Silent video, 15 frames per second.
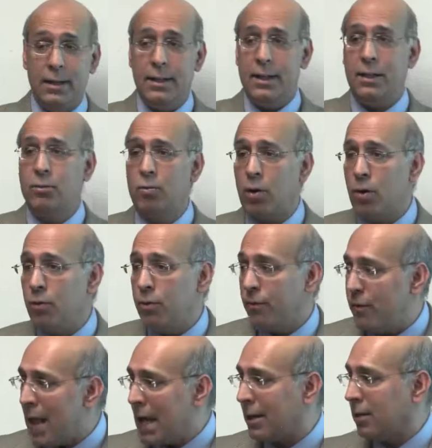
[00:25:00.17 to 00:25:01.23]
need growth
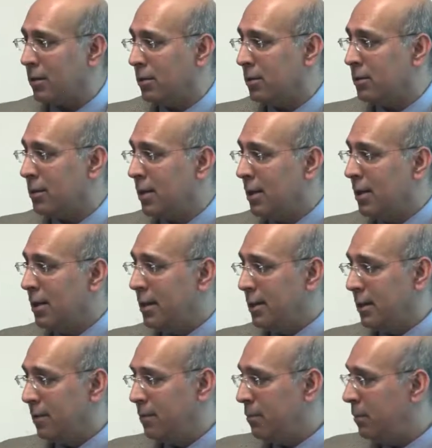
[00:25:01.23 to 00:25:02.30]
factors.
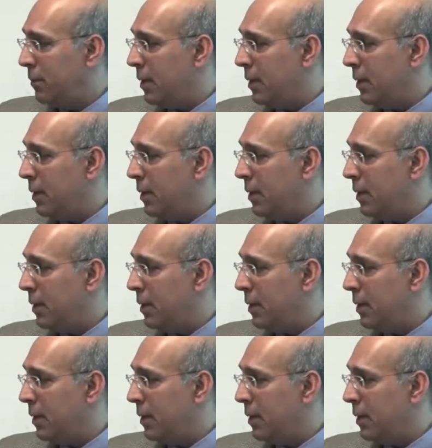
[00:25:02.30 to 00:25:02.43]
The